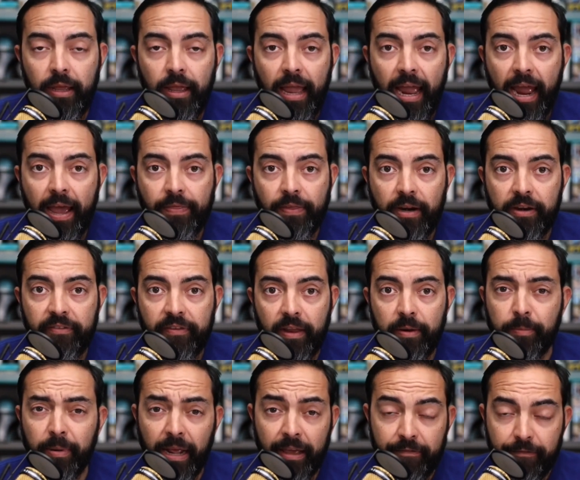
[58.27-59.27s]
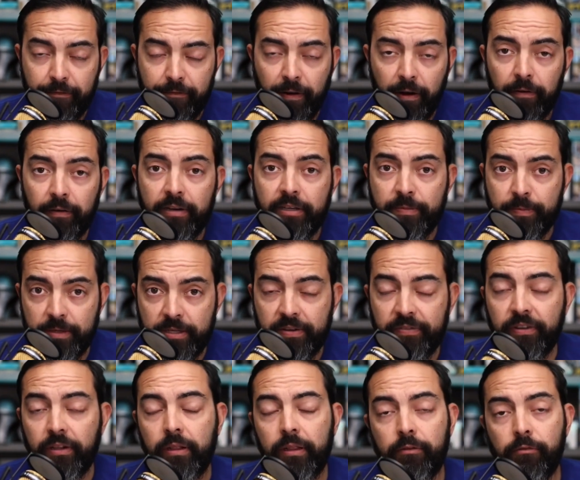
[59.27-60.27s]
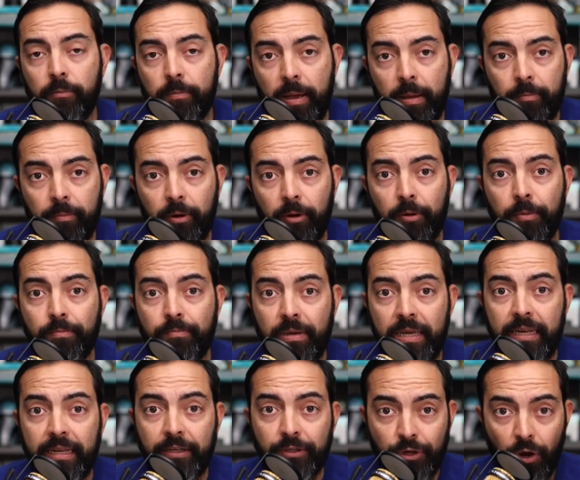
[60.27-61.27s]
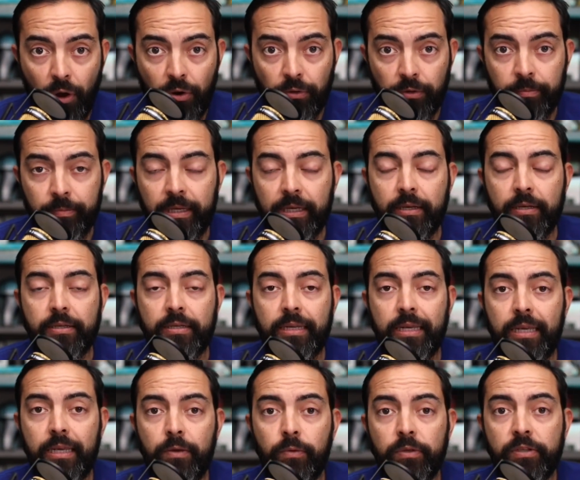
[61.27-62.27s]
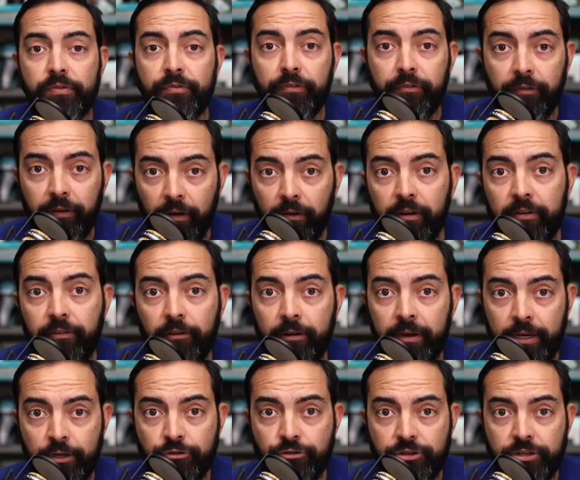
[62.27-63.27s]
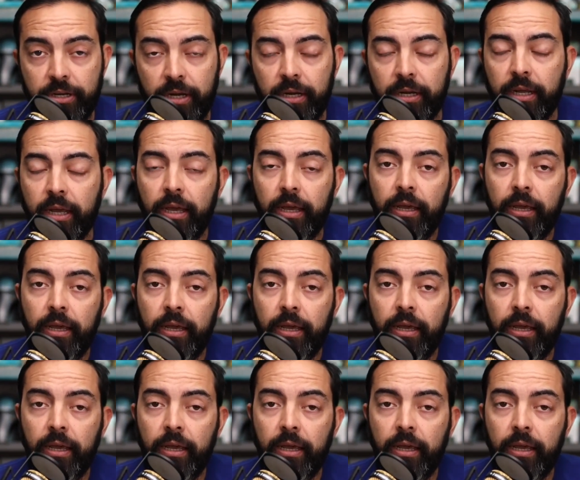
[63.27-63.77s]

at that event, but I very specifically remember meeting Donald because he was very, very interested